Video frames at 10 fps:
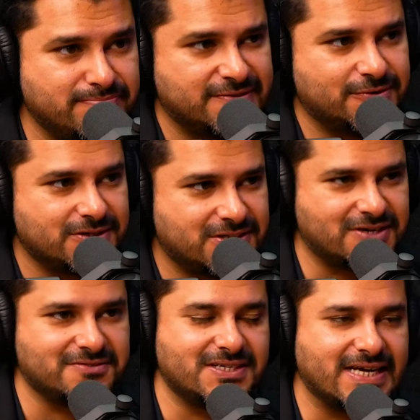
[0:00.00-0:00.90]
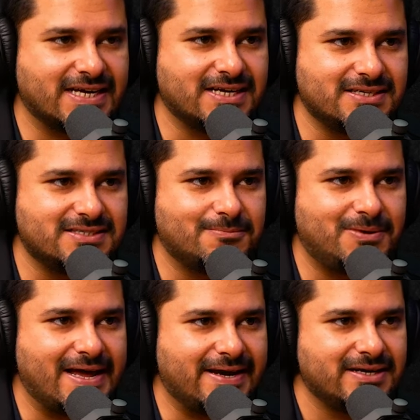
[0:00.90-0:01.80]
Before the turn of the decade is the
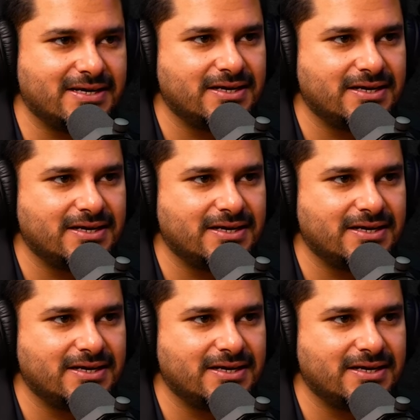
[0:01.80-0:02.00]
plan